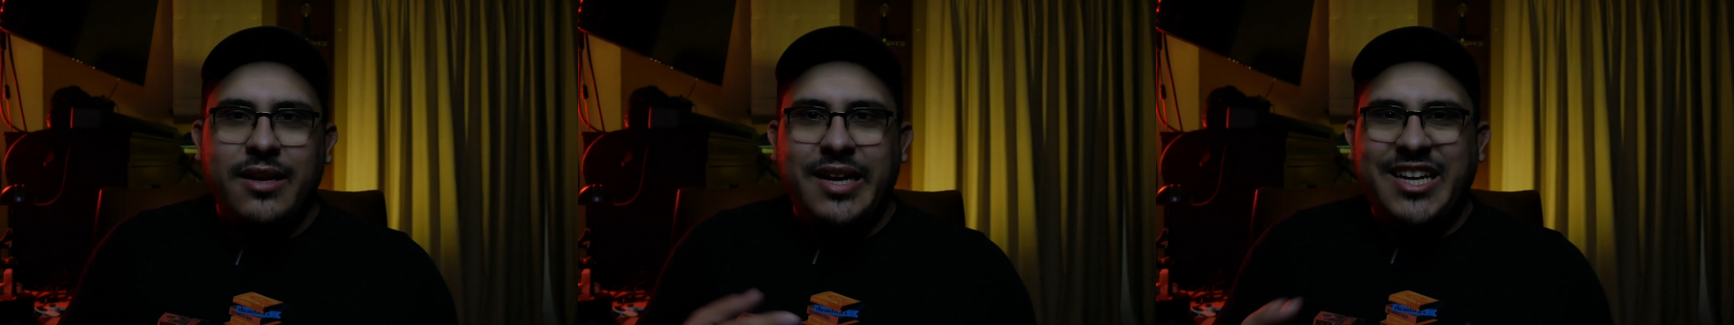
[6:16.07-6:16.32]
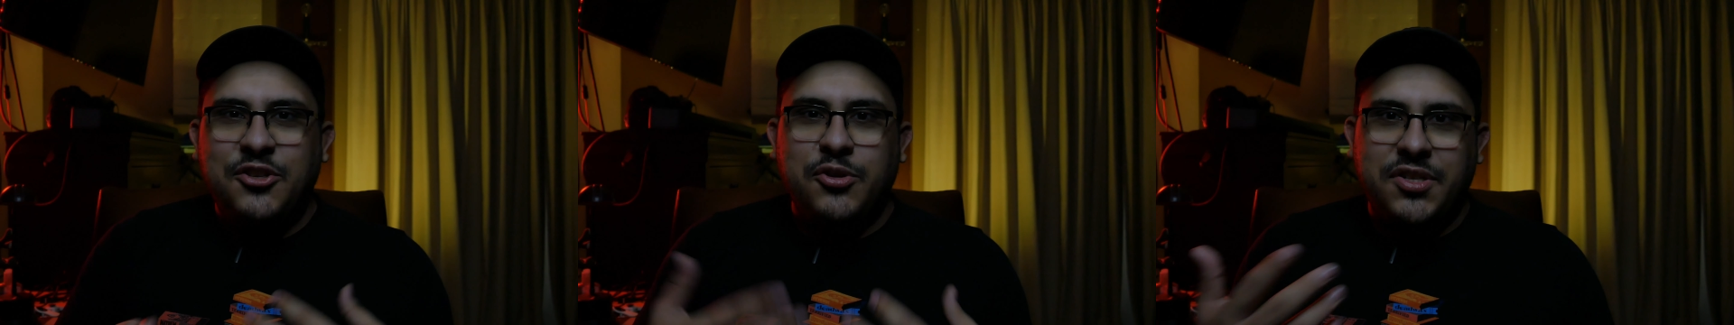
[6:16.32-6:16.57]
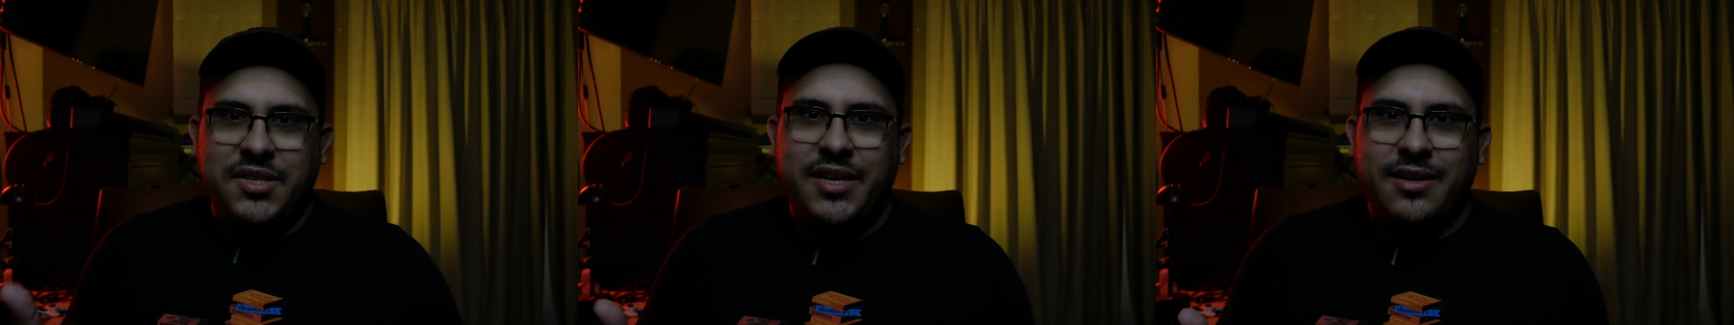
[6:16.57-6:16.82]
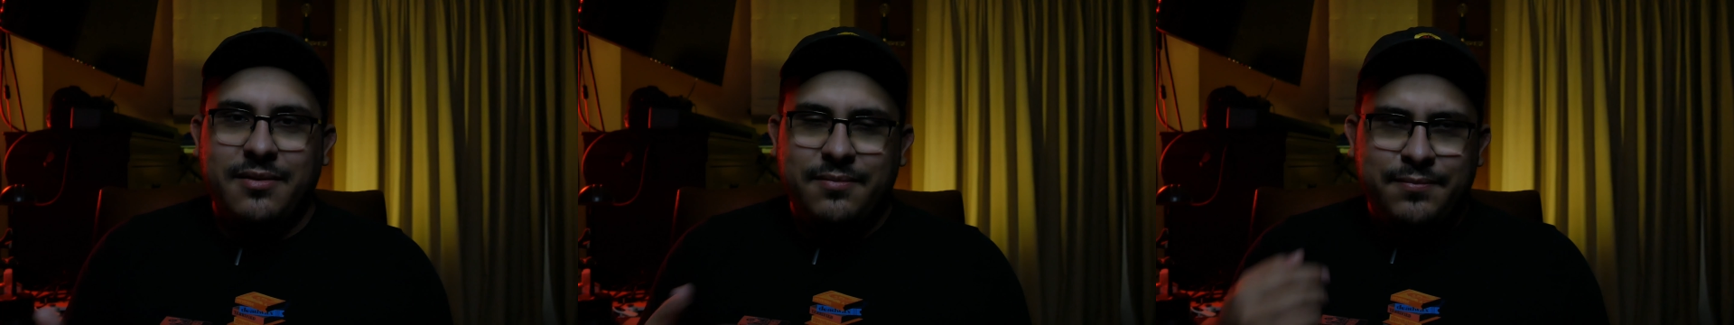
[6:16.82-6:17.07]

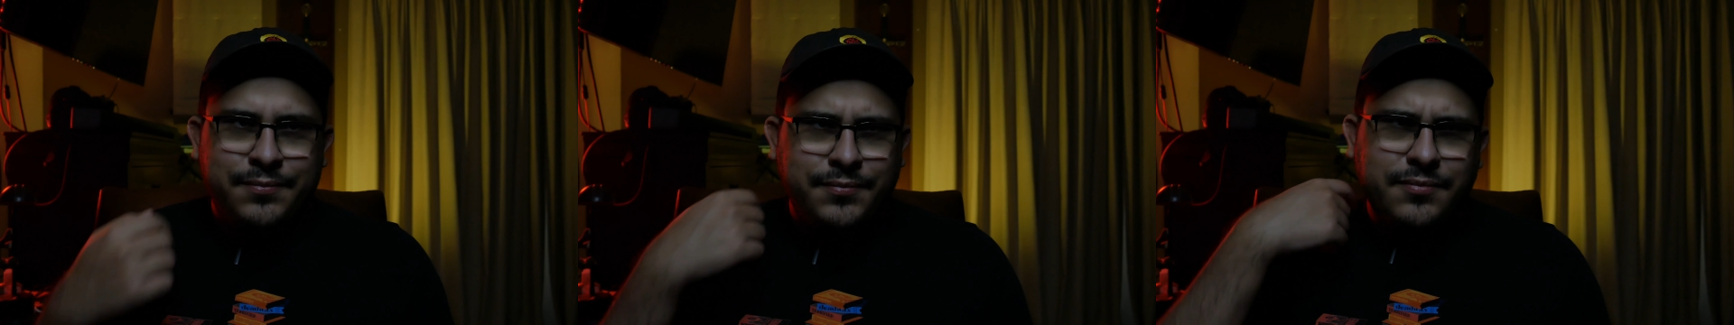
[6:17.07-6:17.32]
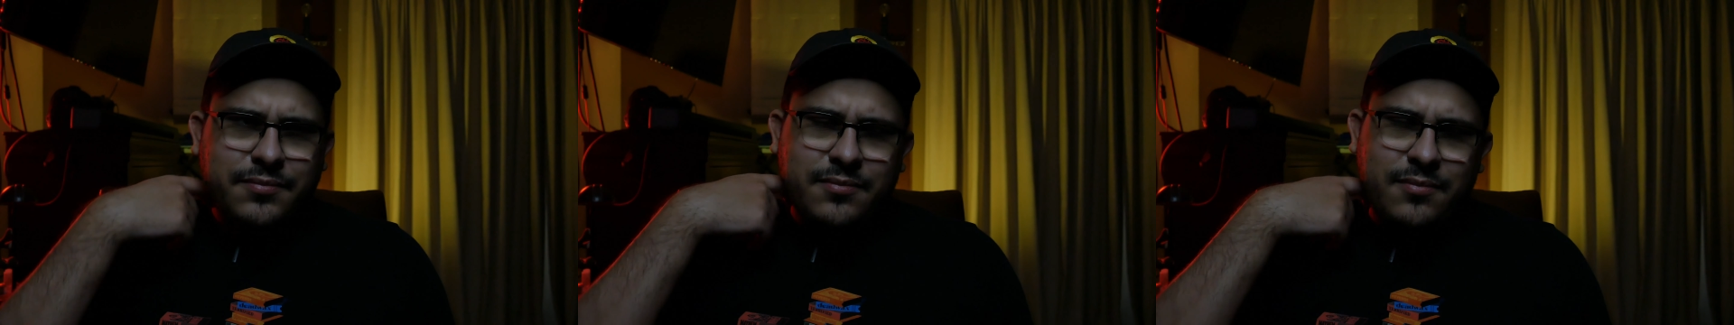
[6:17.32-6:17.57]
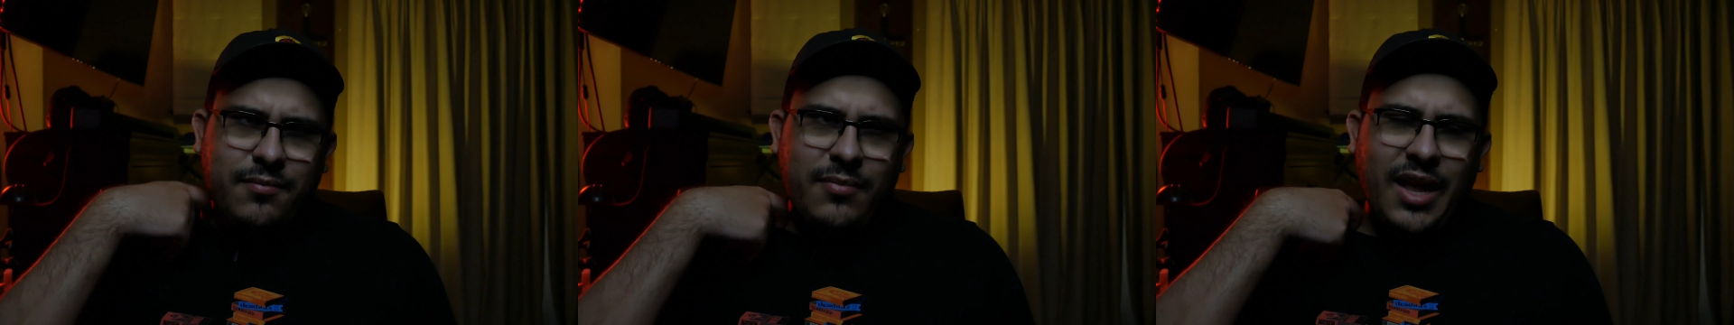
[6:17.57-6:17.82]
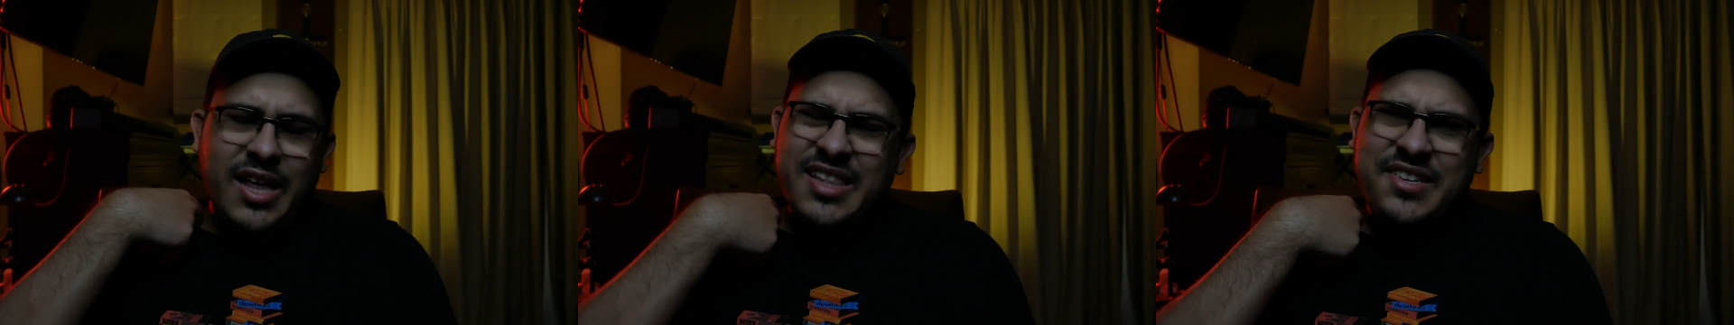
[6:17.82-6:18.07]
interesting,
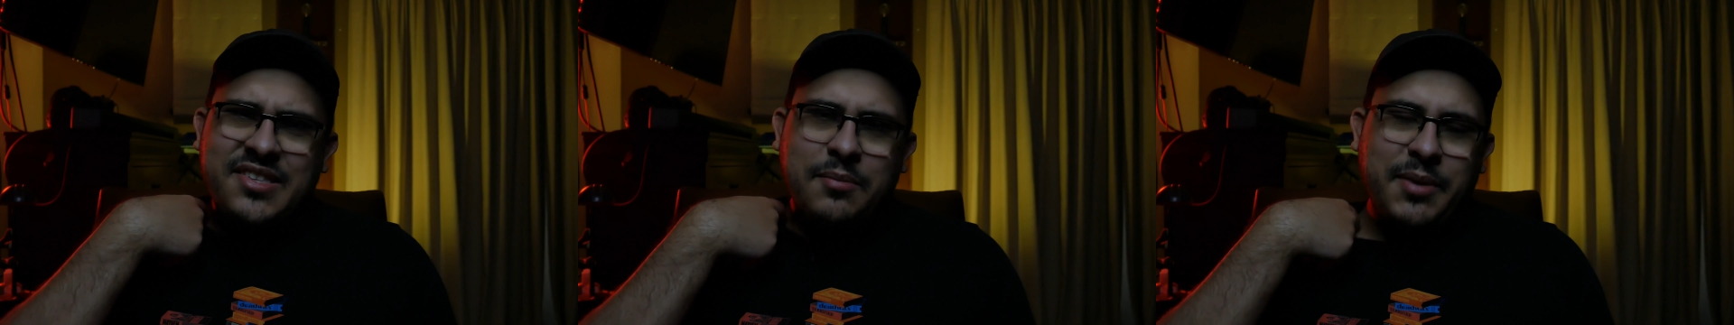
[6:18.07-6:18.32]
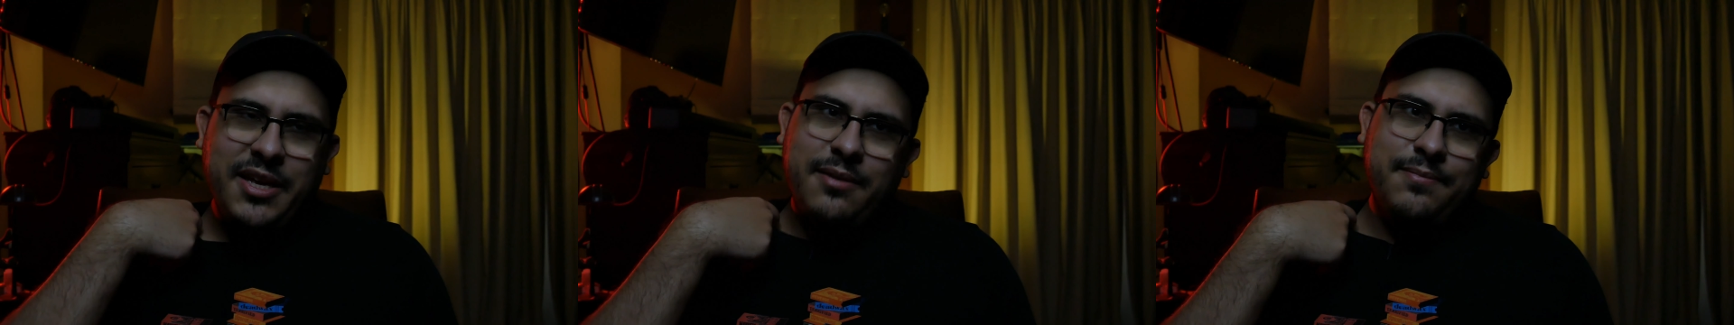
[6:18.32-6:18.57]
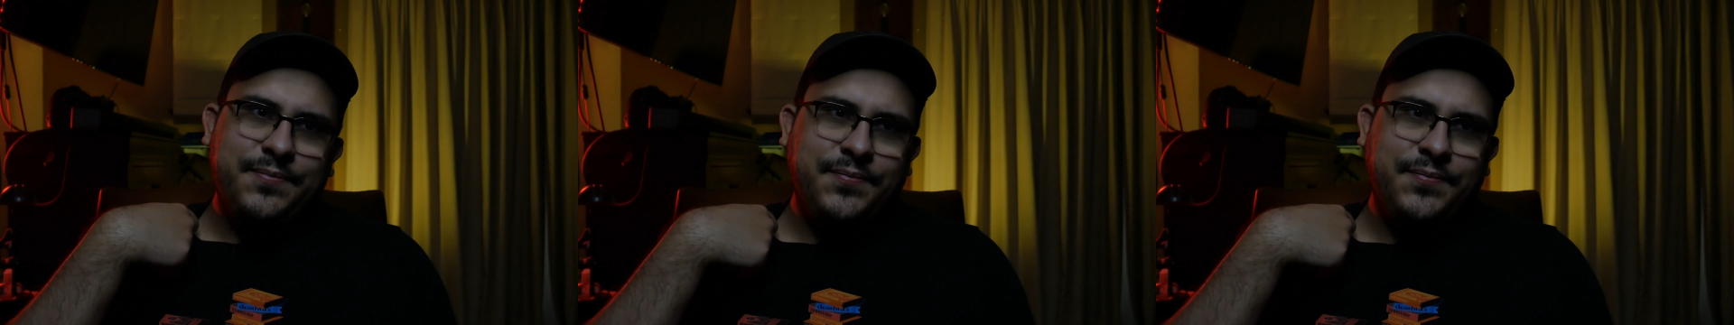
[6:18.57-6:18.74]
at least to me.